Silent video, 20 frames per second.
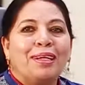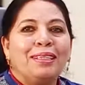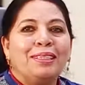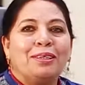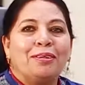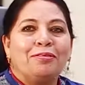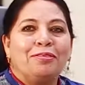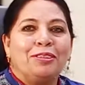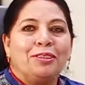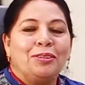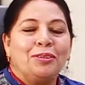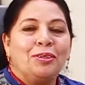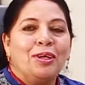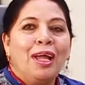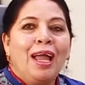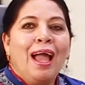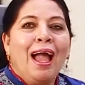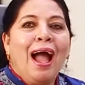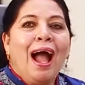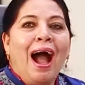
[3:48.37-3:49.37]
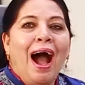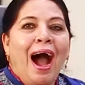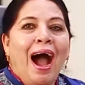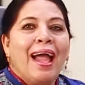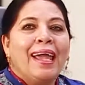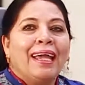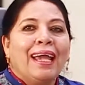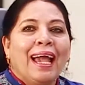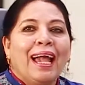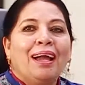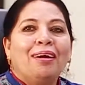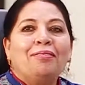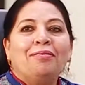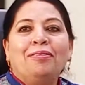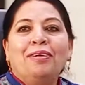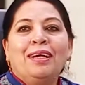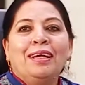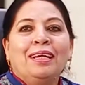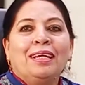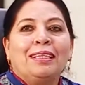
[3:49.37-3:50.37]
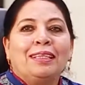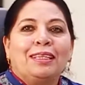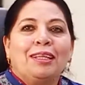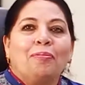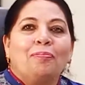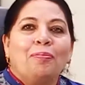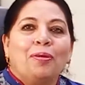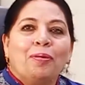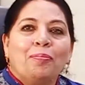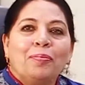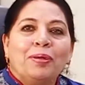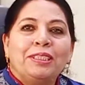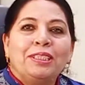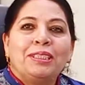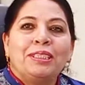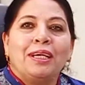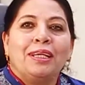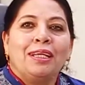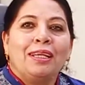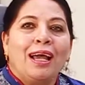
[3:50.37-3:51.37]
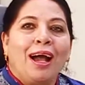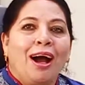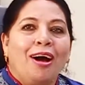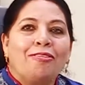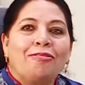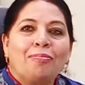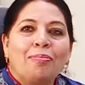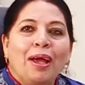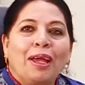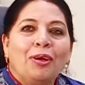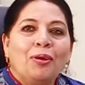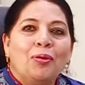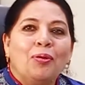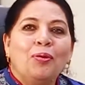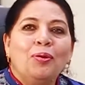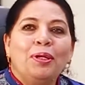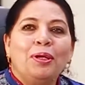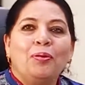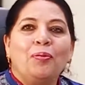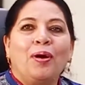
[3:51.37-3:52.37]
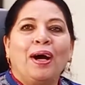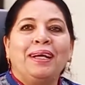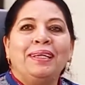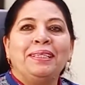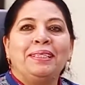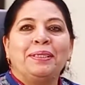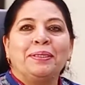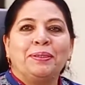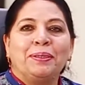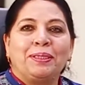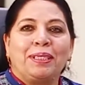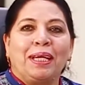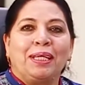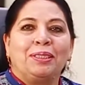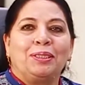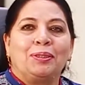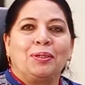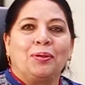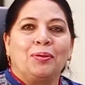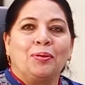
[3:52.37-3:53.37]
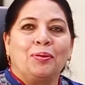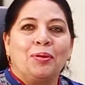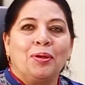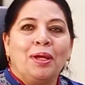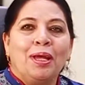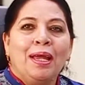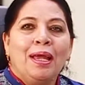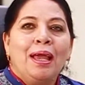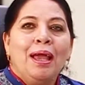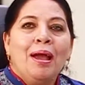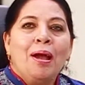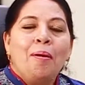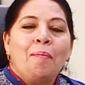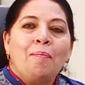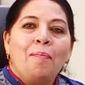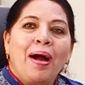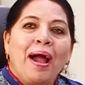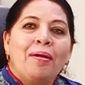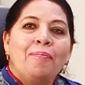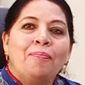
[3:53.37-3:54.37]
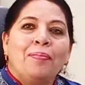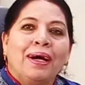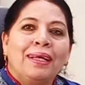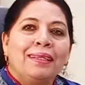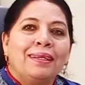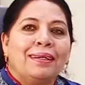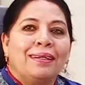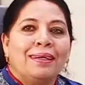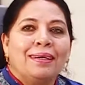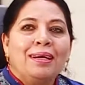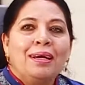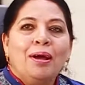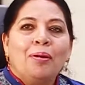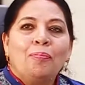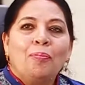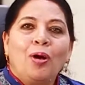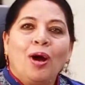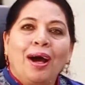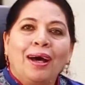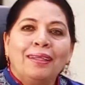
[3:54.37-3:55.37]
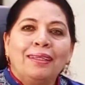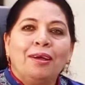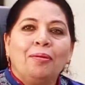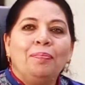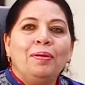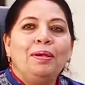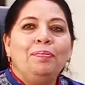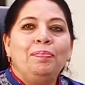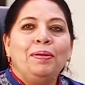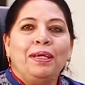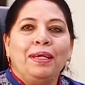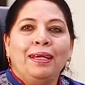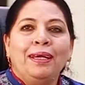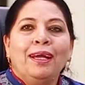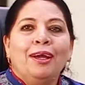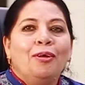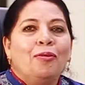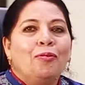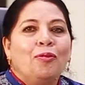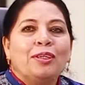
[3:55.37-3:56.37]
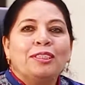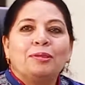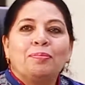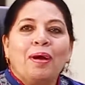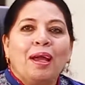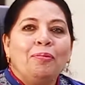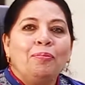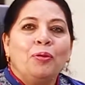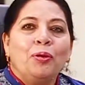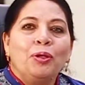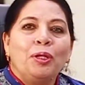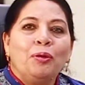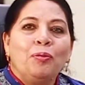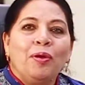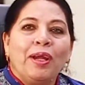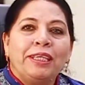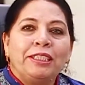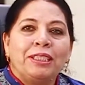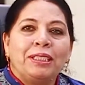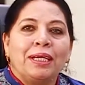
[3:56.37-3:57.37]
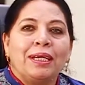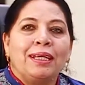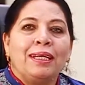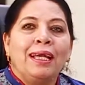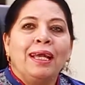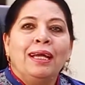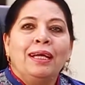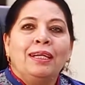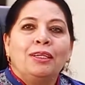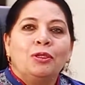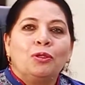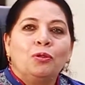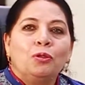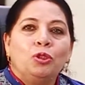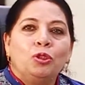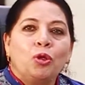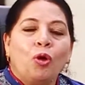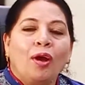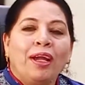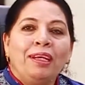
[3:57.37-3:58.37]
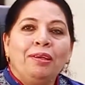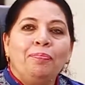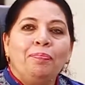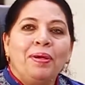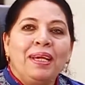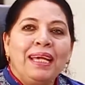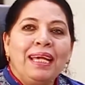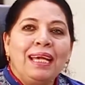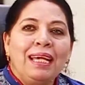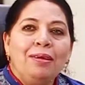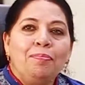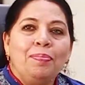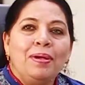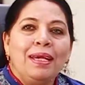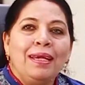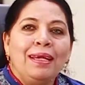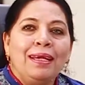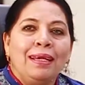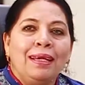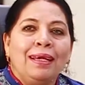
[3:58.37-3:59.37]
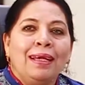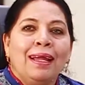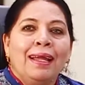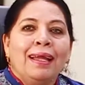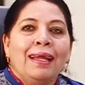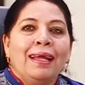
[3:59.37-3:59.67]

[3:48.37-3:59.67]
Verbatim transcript: front of you. I have the permission of my older one to say so. My mother Mohanda Bibi was my motivation to join PEB